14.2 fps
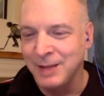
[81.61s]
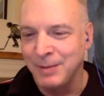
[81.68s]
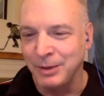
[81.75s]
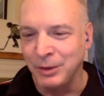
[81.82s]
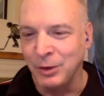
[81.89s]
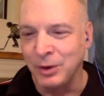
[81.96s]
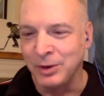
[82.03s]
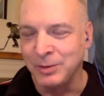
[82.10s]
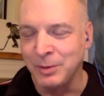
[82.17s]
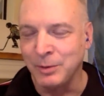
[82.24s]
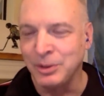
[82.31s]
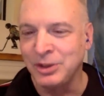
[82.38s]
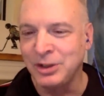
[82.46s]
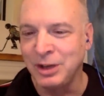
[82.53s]
about the orders, but
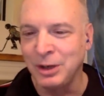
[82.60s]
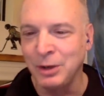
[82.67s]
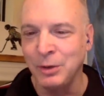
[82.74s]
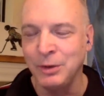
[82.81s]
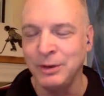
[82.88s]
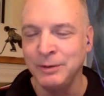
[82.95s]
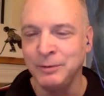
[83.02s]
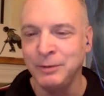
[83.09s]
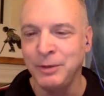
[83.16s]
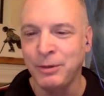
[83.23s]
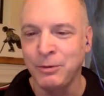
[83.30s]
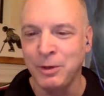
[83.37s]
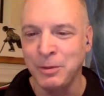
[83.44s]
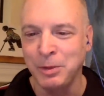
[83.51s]
we're just going to go
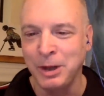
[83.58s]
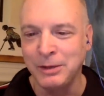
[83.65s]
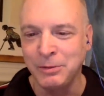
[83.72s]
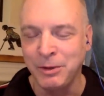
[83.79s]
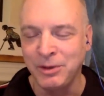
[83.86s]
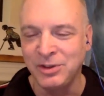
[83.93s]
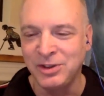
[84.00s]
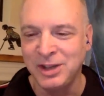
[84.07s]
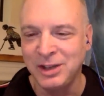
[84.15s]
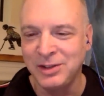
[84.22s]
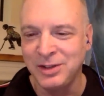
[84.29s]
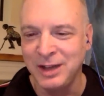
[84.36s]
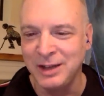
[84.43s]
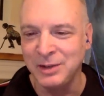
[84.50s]
through the plus with
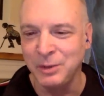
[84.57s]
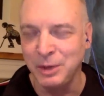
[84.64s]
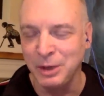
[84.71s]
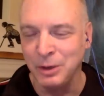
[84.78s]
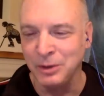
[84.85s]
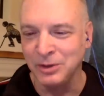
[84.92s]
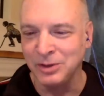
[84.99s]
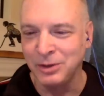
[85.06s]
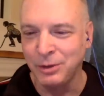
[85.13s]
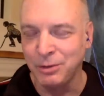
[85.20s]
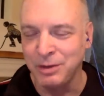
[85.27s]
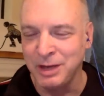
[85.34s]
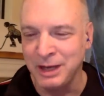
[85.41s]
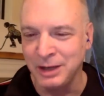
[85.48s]
six things we noticed,
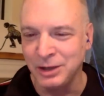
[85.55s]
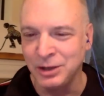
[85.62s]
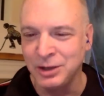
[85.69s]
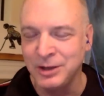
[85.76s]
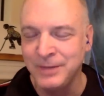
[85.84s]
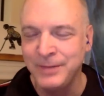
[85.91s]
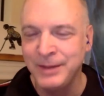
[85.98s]
three each,